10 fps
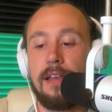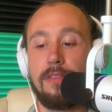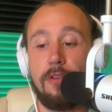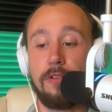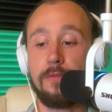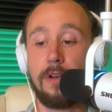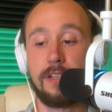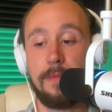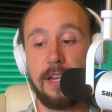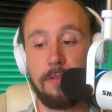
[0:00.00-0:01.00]
those
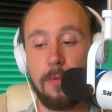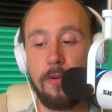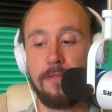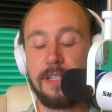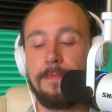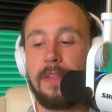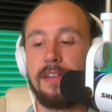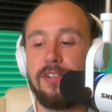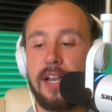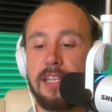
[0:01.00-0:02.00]
walls are being removed.
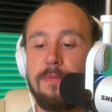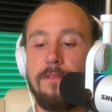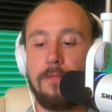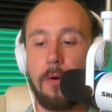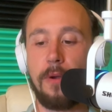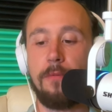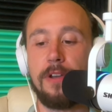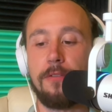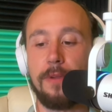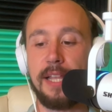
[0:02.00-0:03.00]
Just move forward
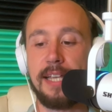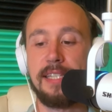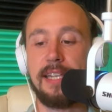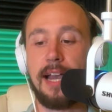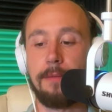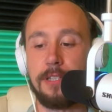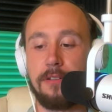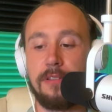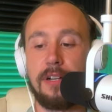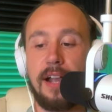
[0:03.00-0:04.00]
when you realize the
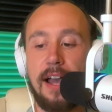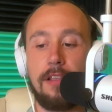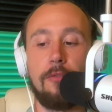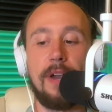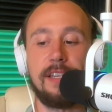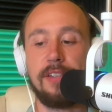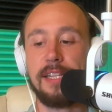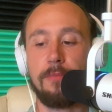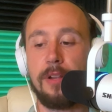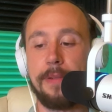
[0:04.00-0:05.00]
obstacles are out of the way. So
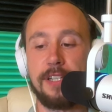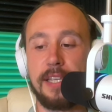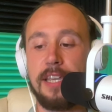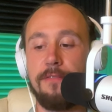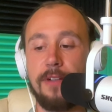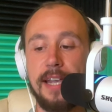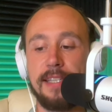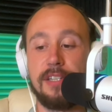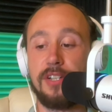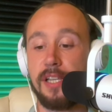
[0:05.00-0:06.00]
that's pretty much the key
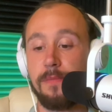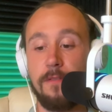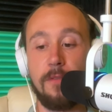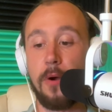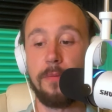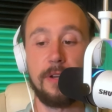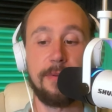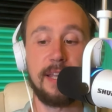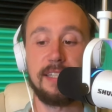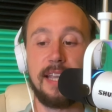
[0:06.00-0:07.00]
phrase, is just move forward when
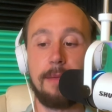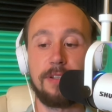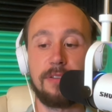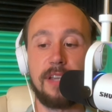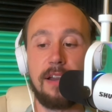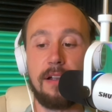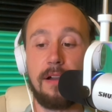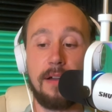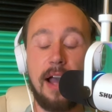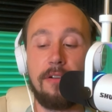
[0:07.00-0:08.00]
you realize the obstacles
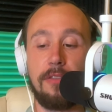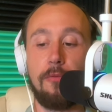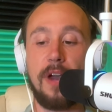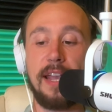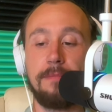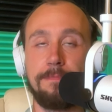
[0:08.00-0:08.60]
are out of the way.